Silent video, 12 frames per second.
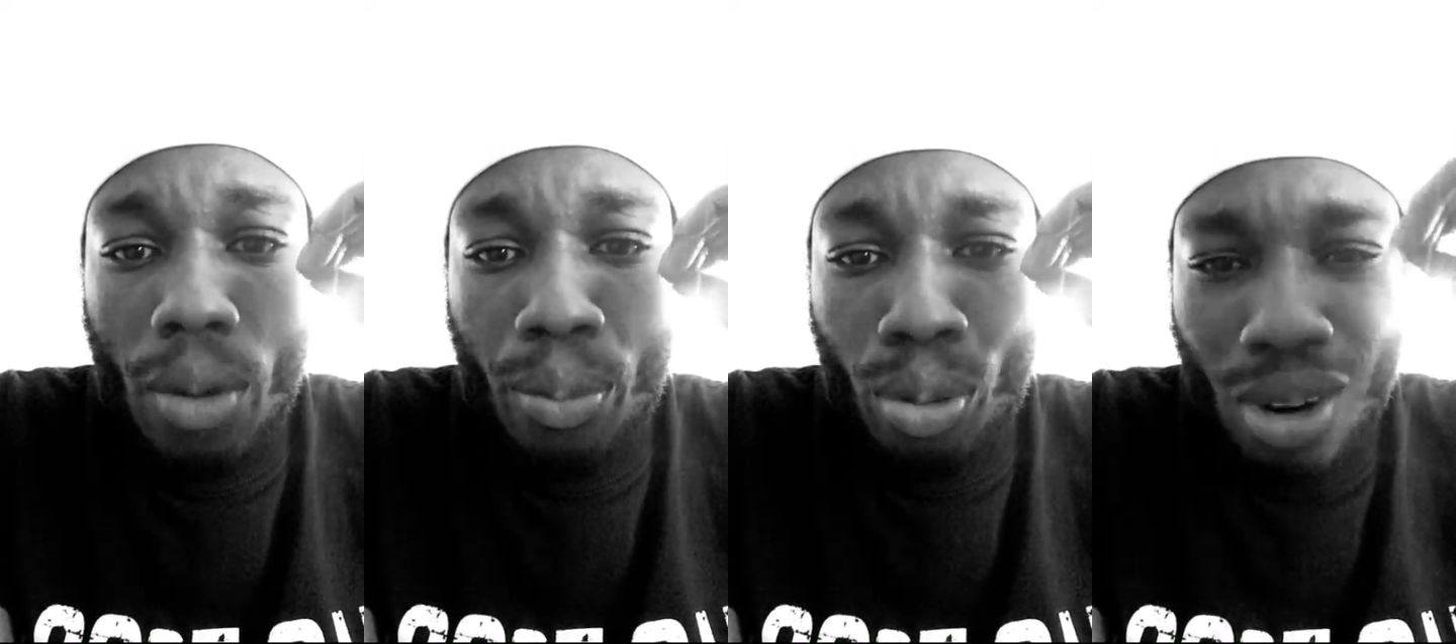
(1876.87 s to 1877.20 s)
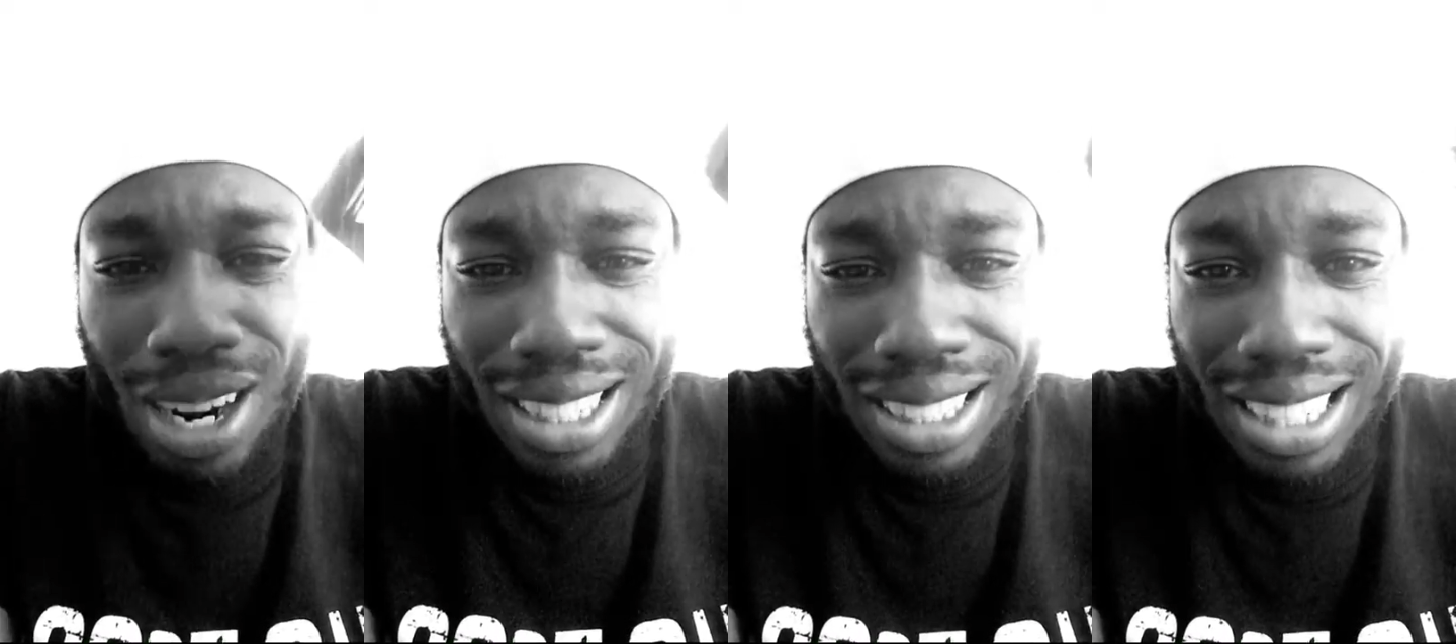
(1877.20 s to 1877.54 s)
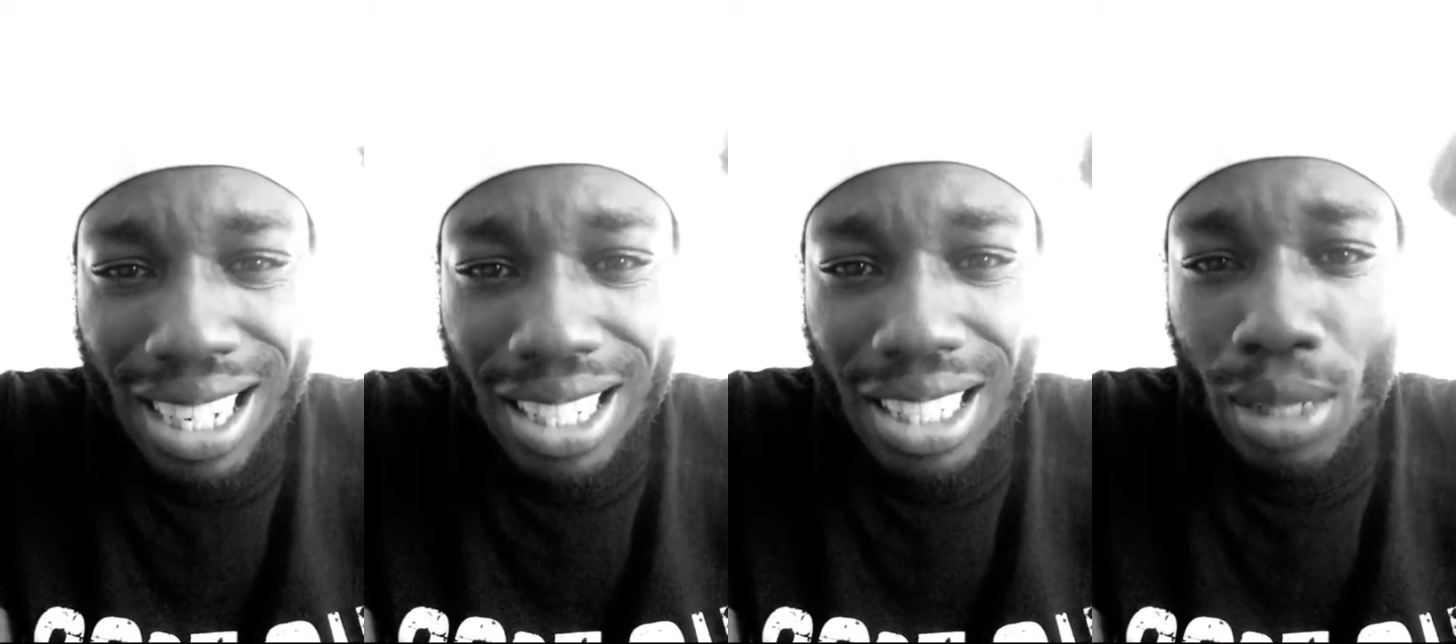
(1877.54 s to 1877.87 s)

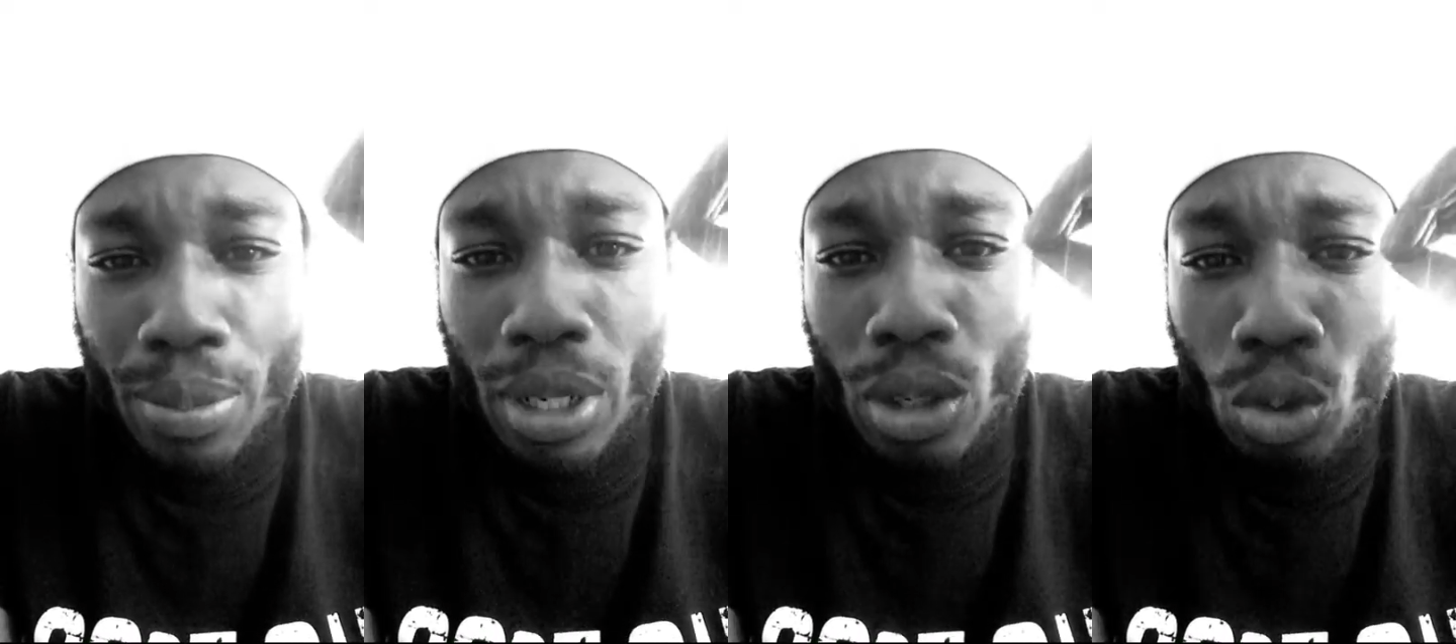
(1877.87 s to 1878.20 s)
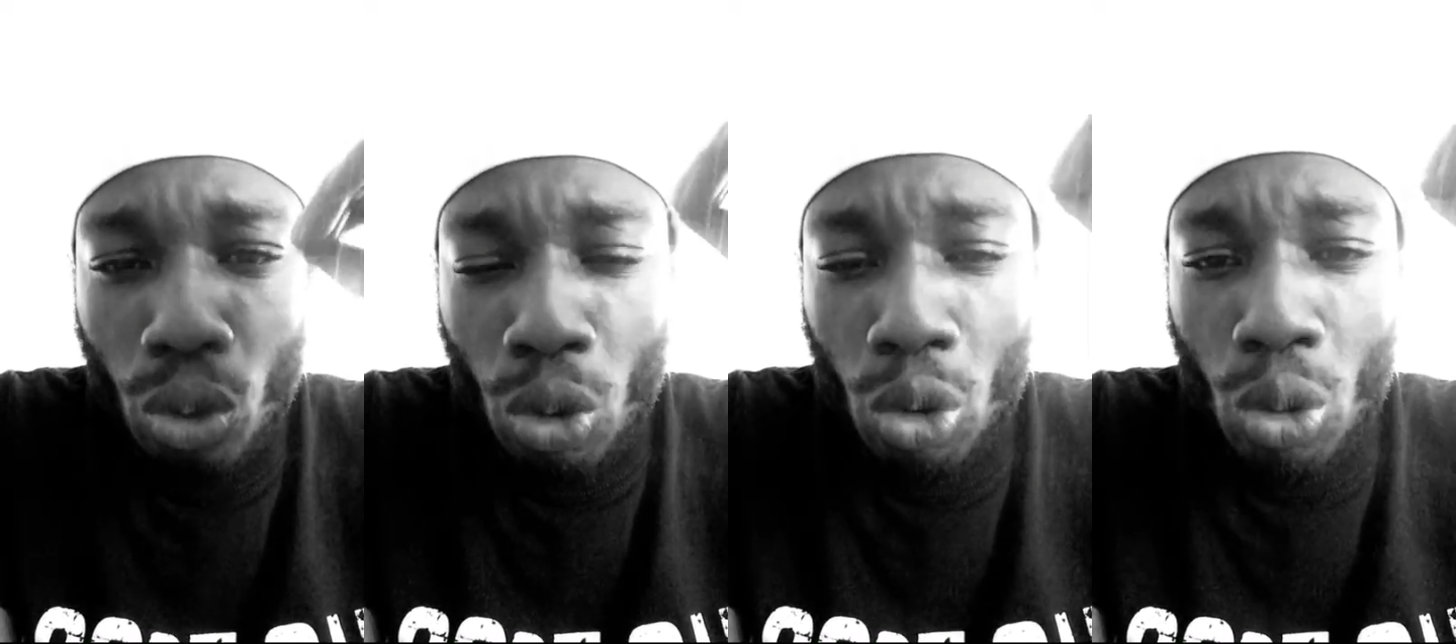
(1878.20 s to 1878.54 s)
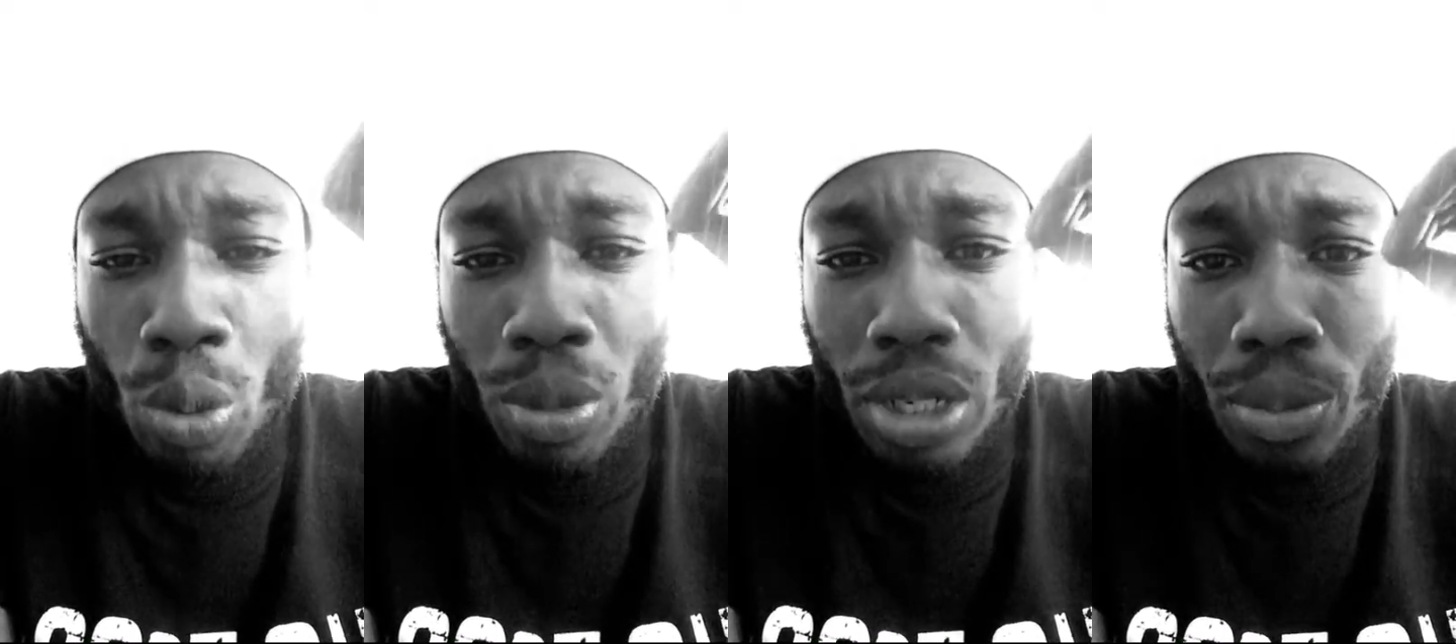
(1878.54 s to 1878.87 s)
processed, to be
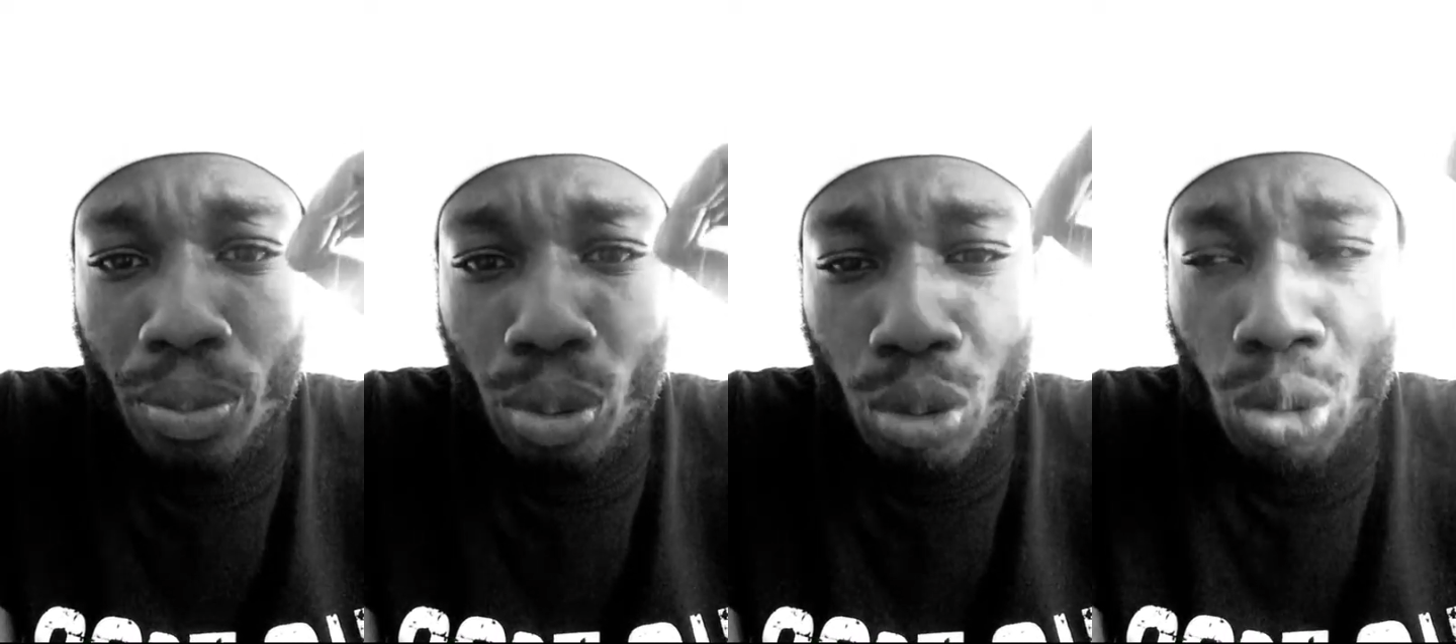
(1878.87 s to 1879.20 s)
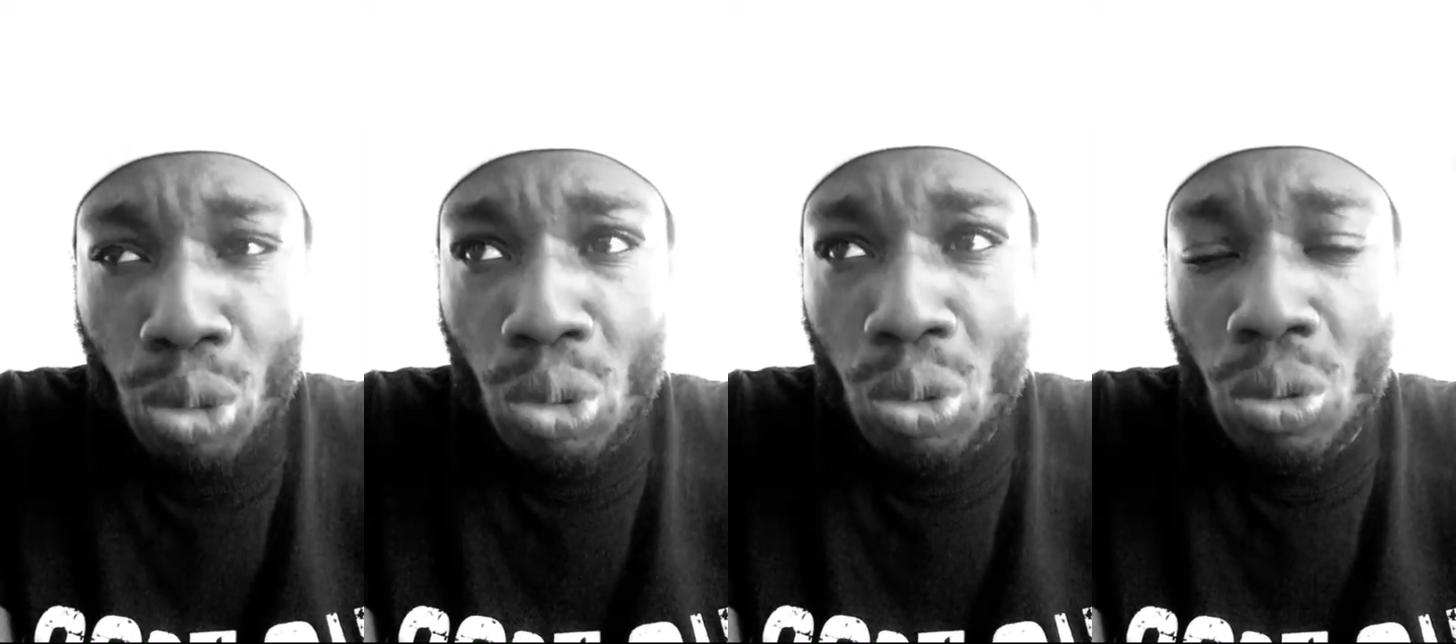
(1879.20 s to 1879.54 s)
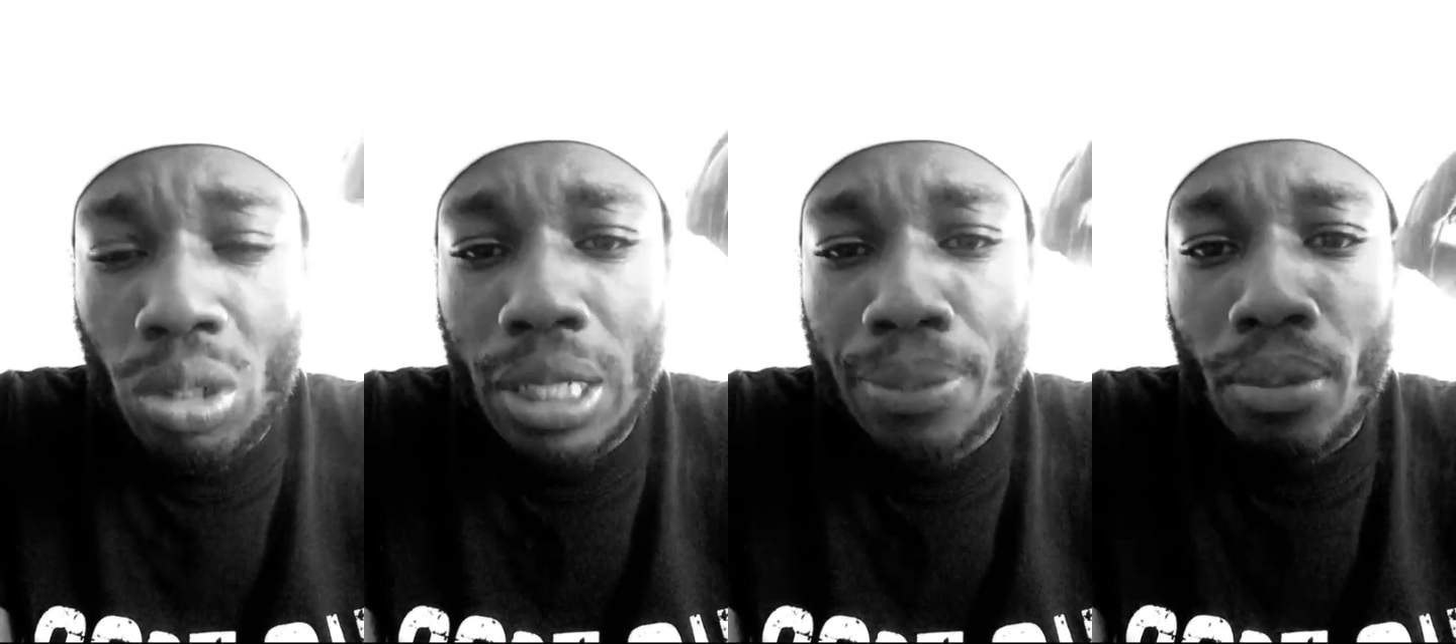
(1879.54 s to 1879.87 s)
groomed and pruned,